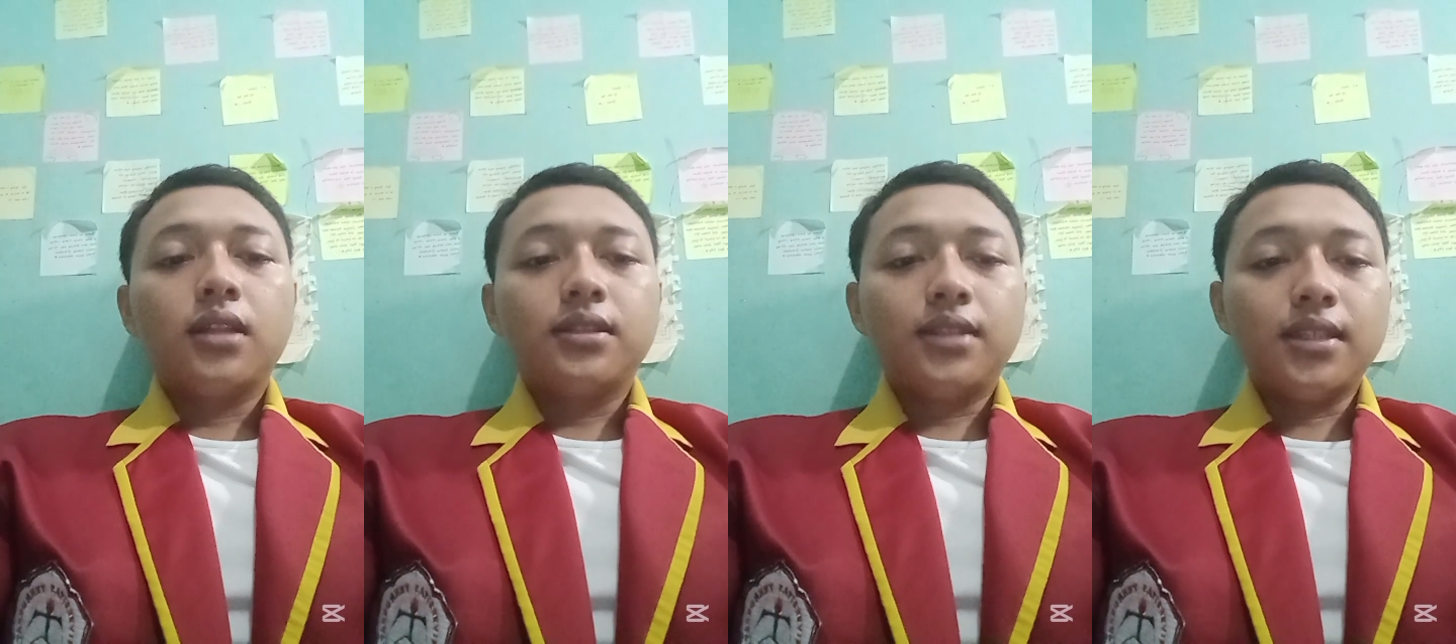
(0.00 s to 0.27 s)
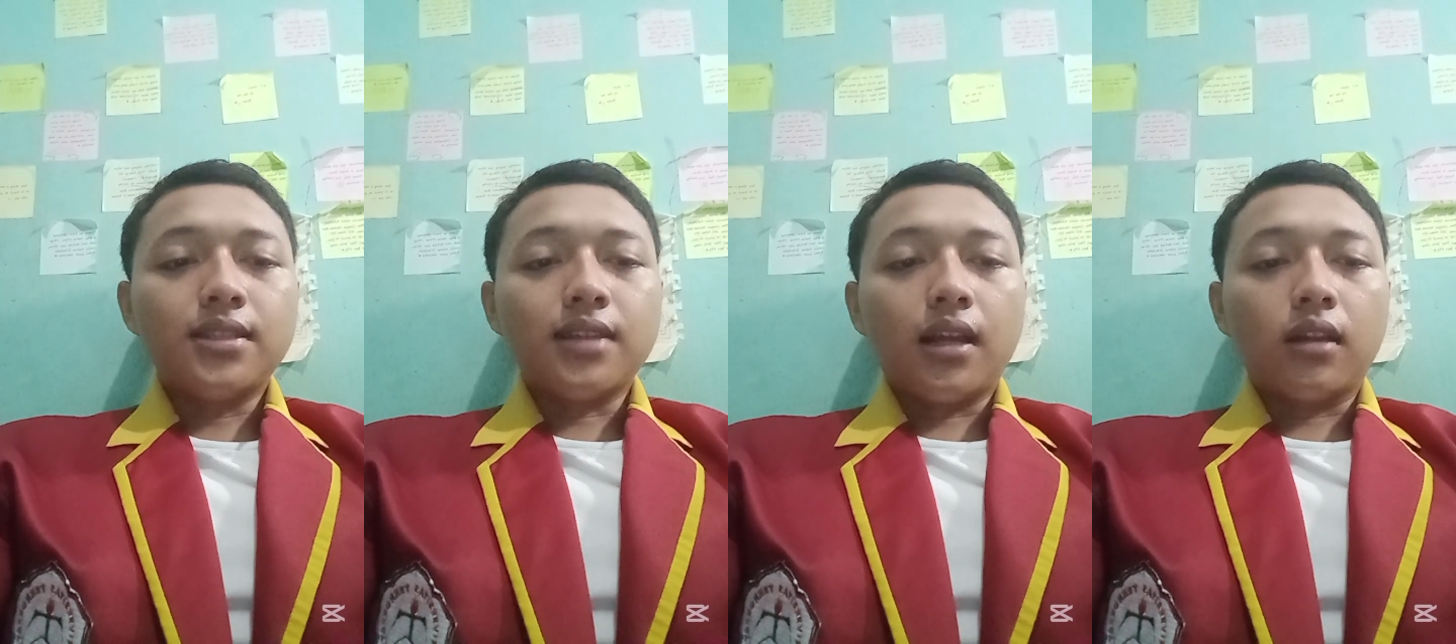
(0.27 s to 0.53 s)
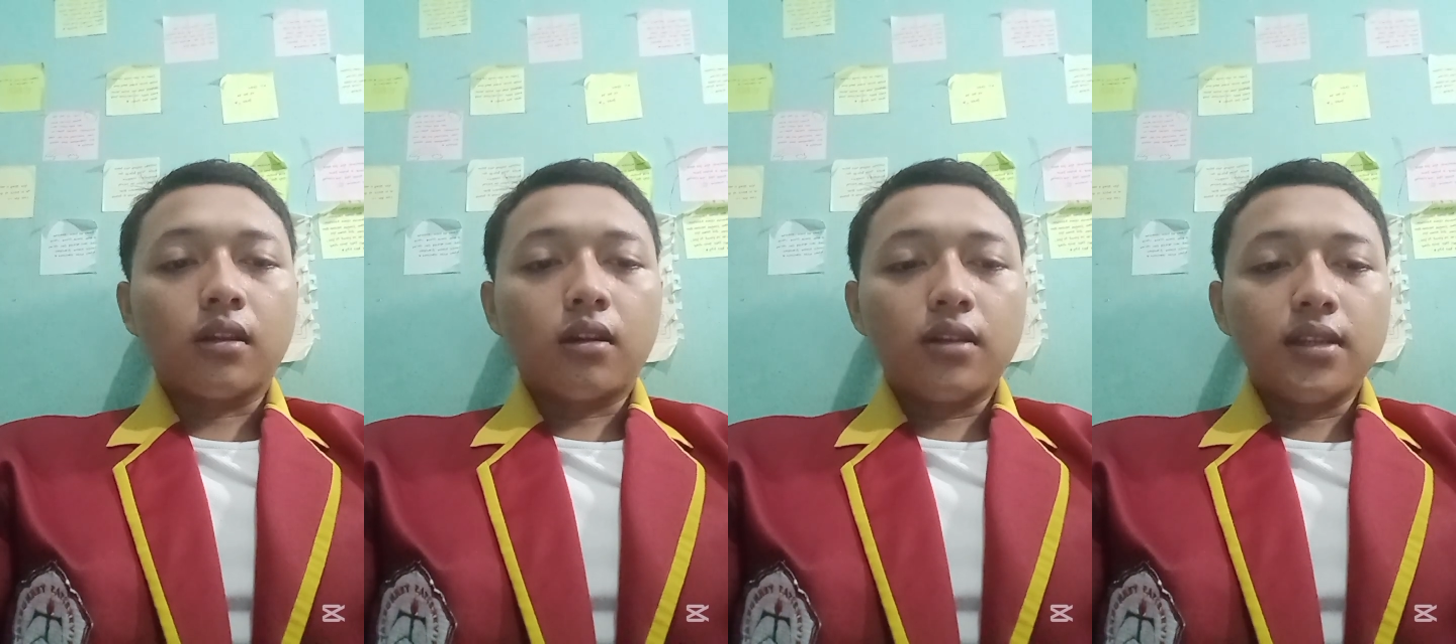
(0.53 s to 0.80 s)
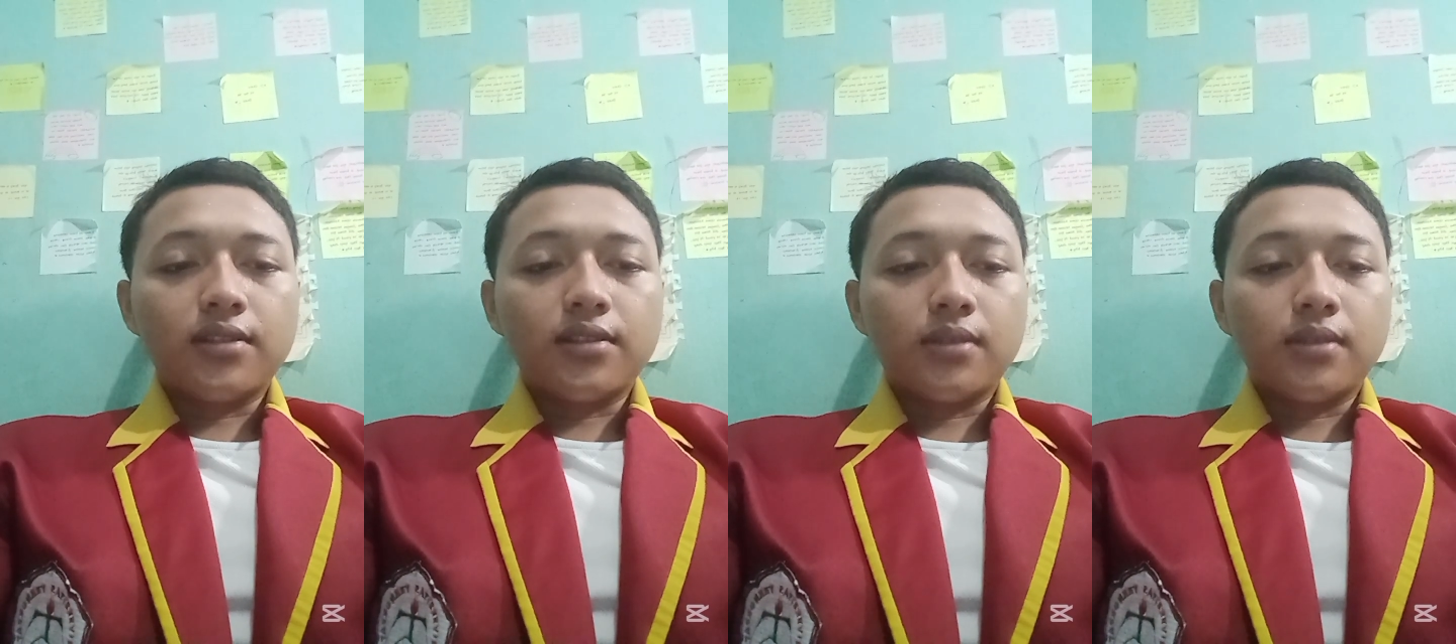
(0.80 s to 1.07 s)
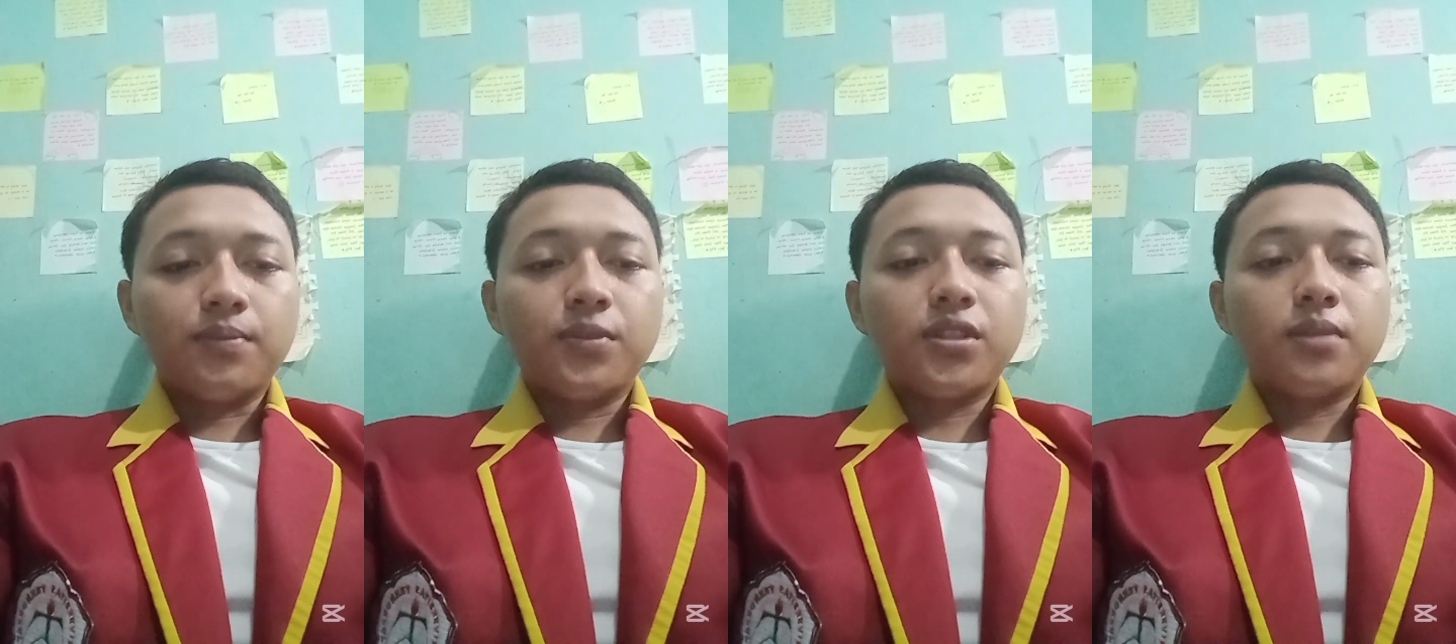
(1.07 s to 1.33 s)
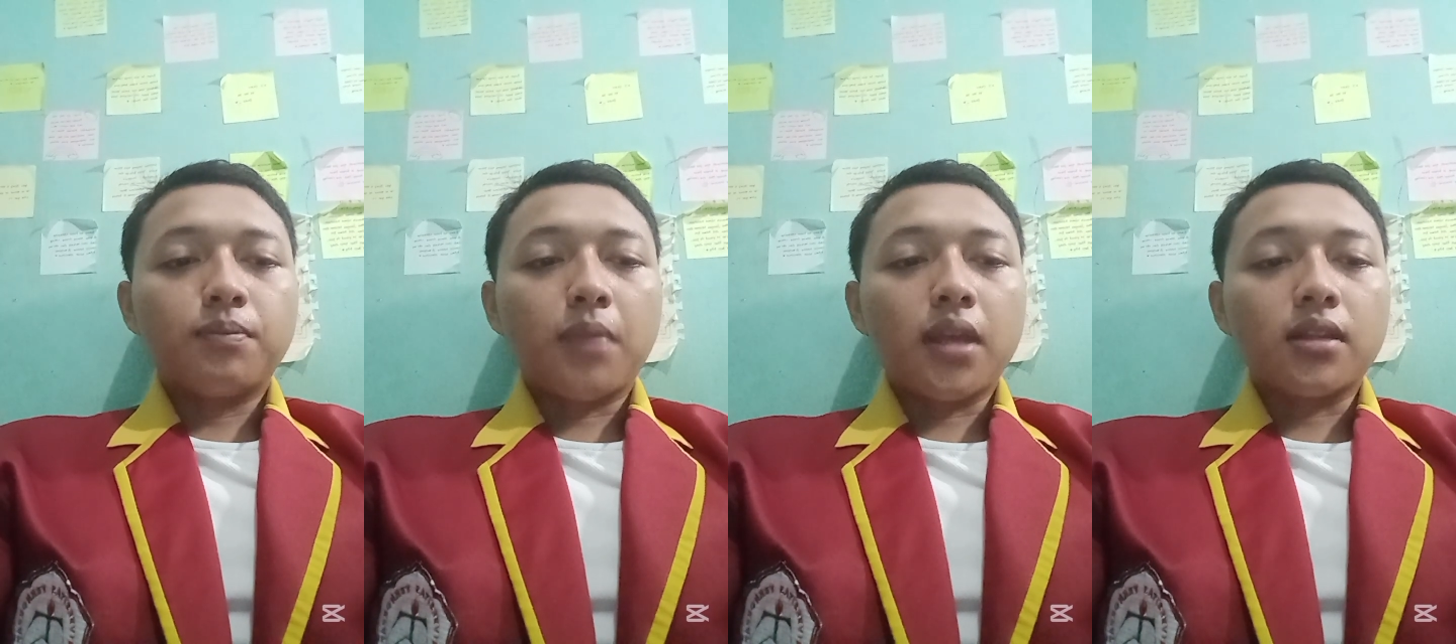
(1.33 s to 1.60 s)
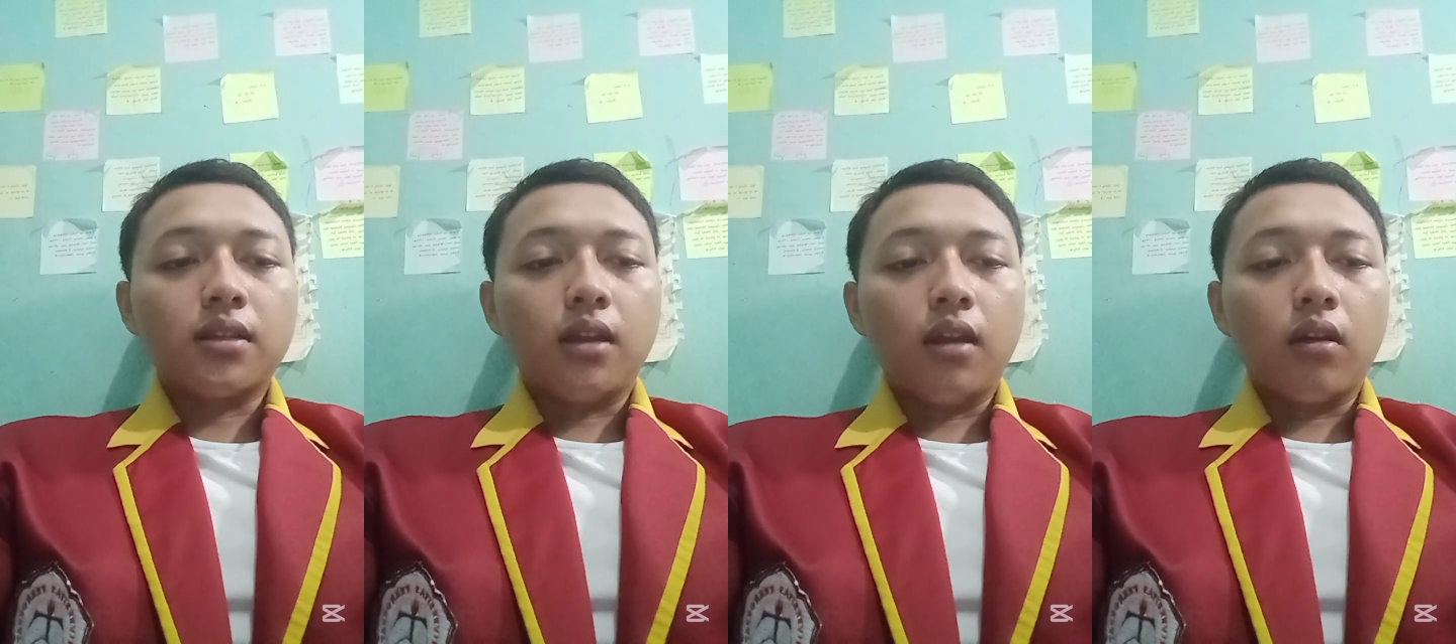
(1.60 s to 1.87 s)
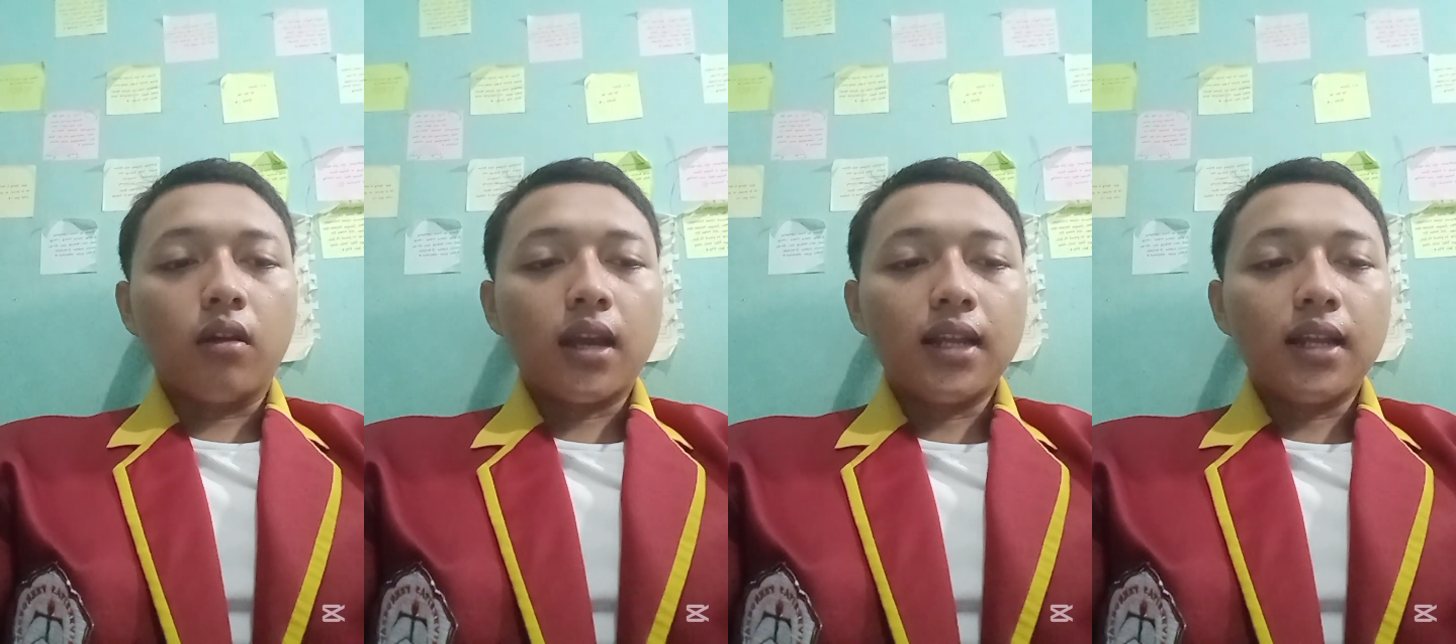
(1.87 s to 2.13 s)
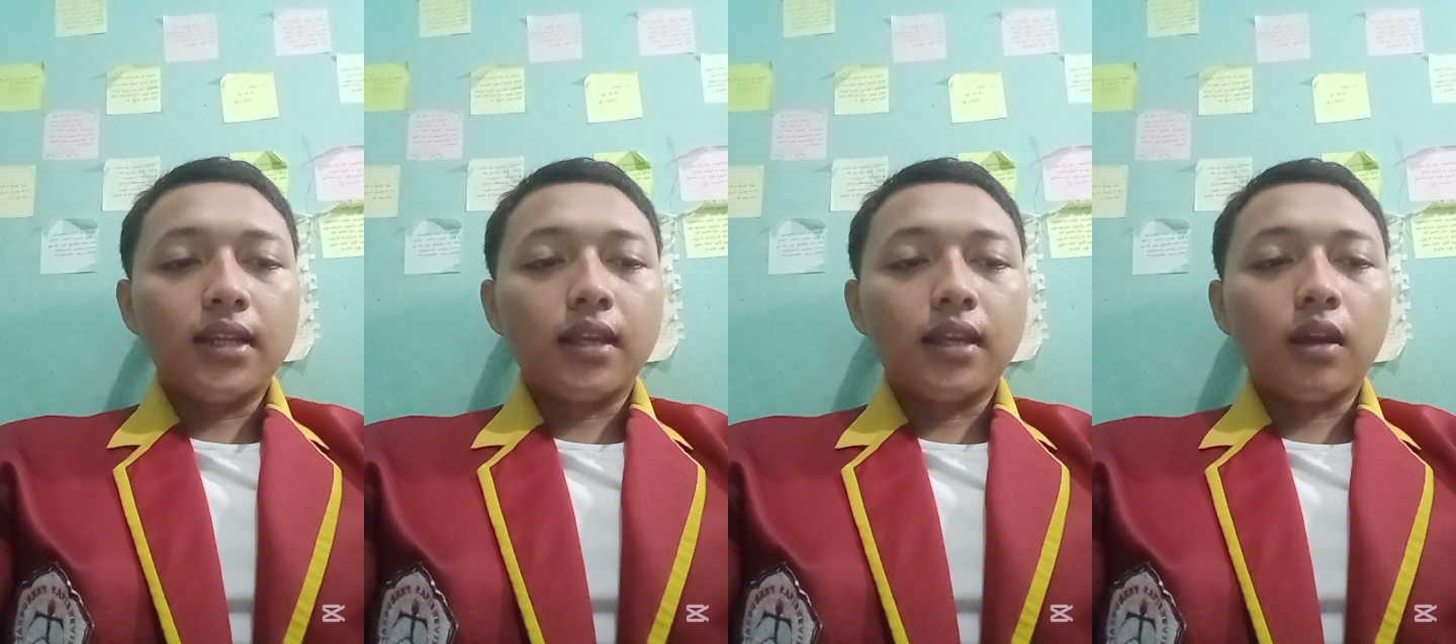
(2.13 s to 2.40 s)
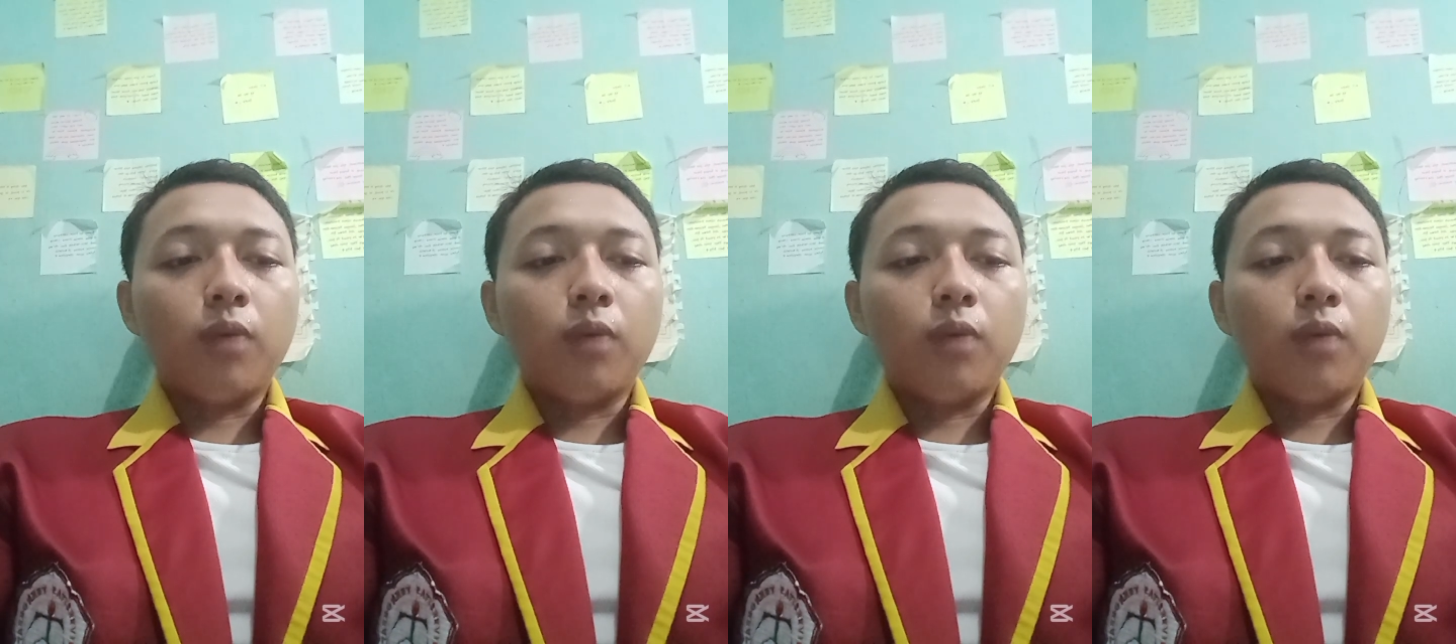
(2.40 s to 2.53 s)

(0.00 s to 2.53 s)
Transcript: These algorithms make the locally